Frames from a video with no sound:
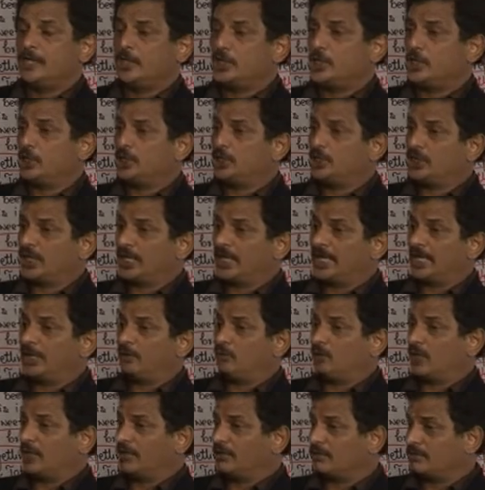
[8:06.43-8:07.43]
In
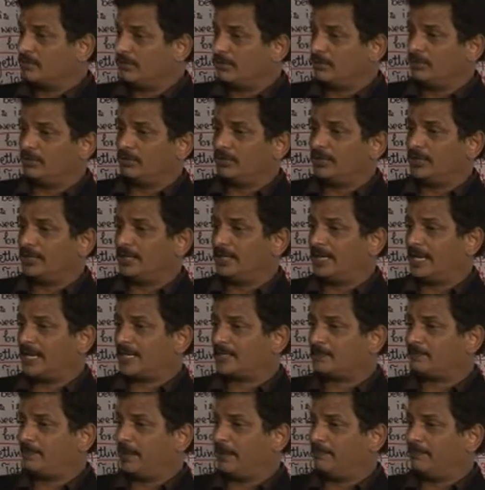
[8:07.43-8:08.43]
Chennai, 1 crore 20
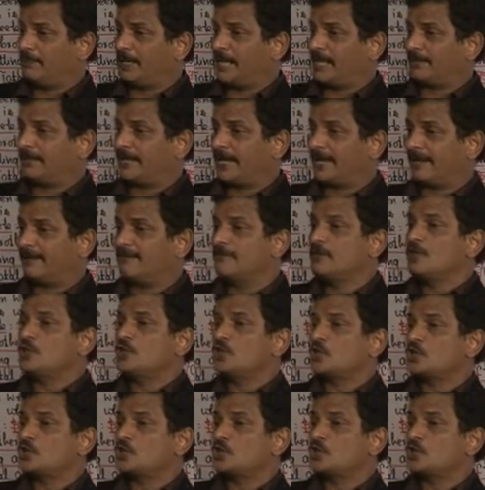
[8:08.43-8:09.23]
lakh people are there.